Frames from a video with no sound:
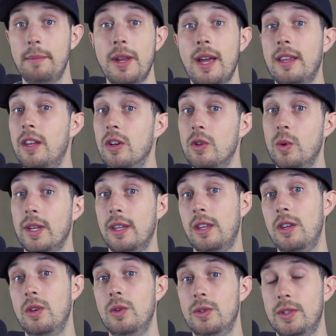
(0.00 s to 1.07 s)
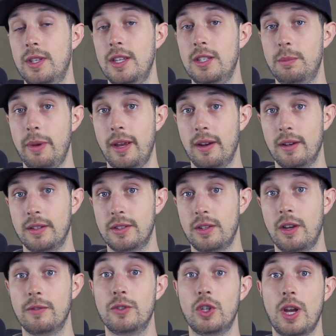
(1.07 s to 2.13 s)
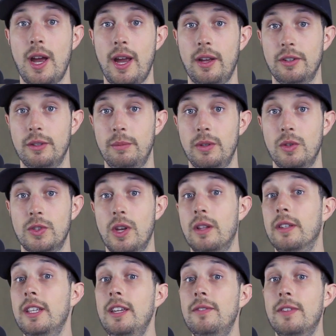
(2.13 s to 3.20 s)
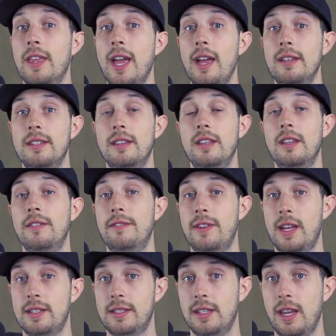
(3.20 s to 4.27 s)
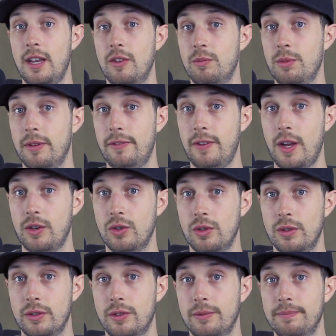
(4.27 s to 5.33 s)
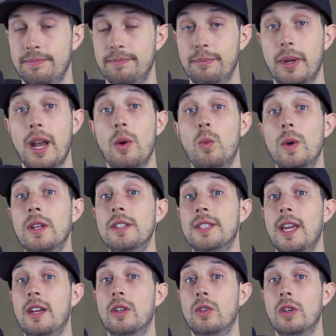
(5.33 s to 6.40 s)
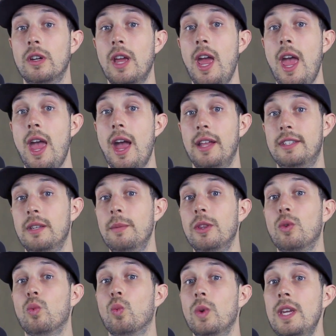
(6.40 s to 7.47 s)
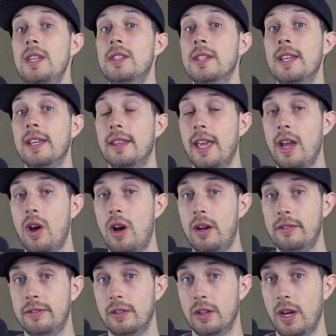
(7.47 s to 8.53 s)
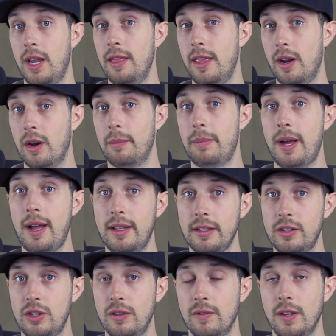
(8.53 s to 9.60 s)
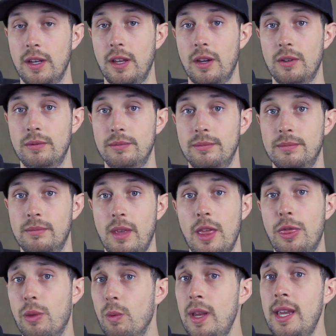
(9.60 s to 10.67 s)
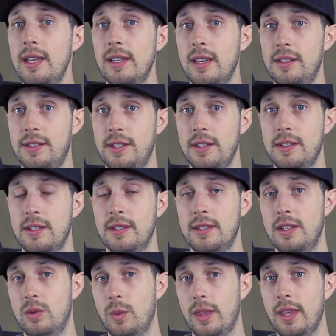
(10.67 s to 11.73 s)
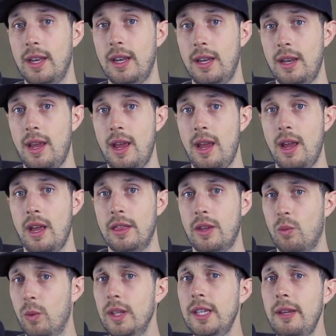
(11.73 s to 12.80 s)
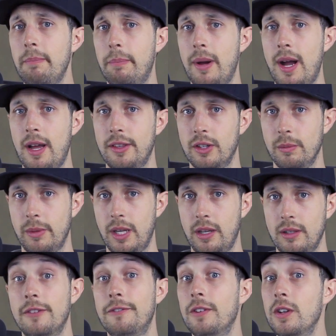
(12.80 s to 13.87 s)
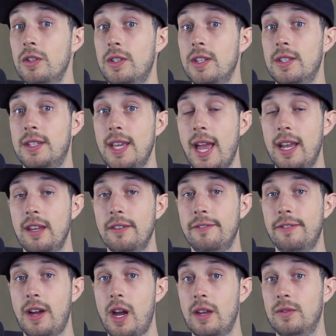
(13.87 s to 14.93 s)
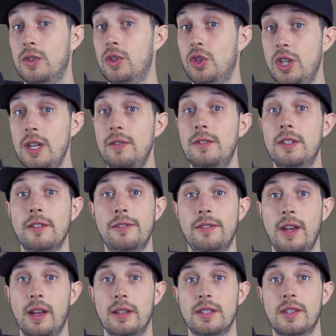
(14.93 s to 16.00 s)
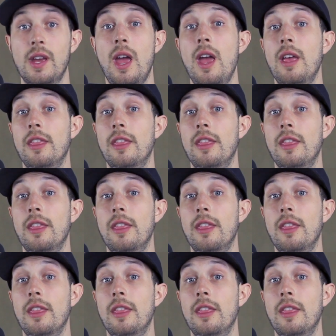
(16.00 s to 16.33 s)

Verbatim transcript: I'm not here to accuse these parents of child abuse. I'll leave that to the investigative professionals. But I will take a look at some of the reasoning they offer in their apology video, and three inconsistencies within it that really bother me. The first is Daddy of Five's chief defense.